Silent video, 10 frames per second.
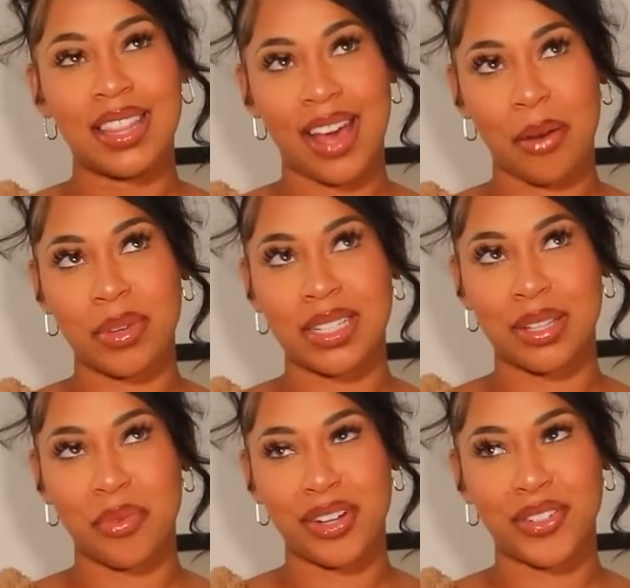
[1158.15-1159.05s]
That was
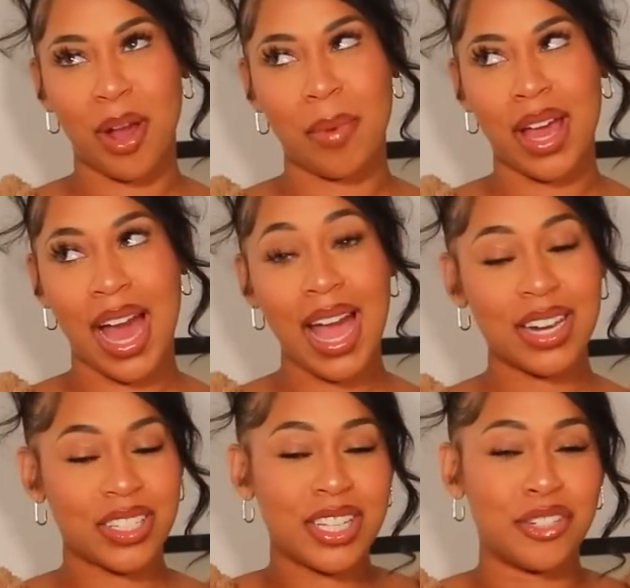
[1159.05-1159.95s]
the one job I
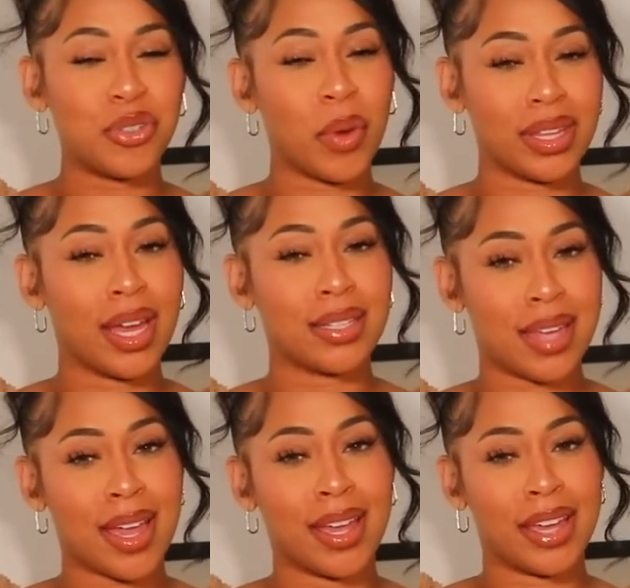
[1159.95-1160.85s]
actually enjoyed, like
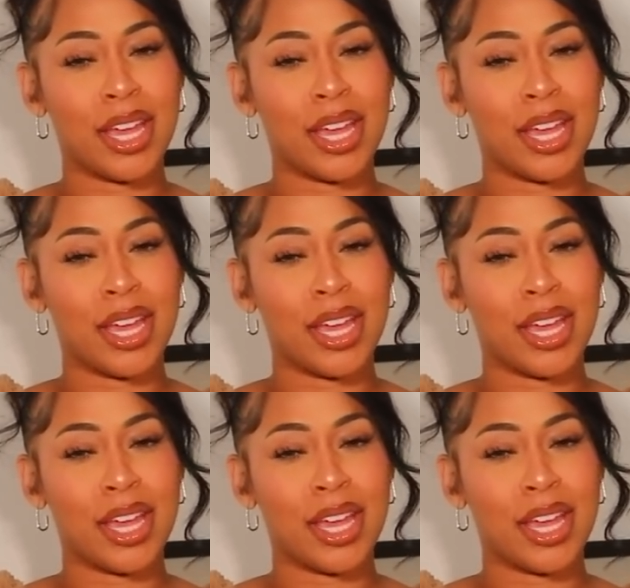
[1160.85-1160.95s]
taking.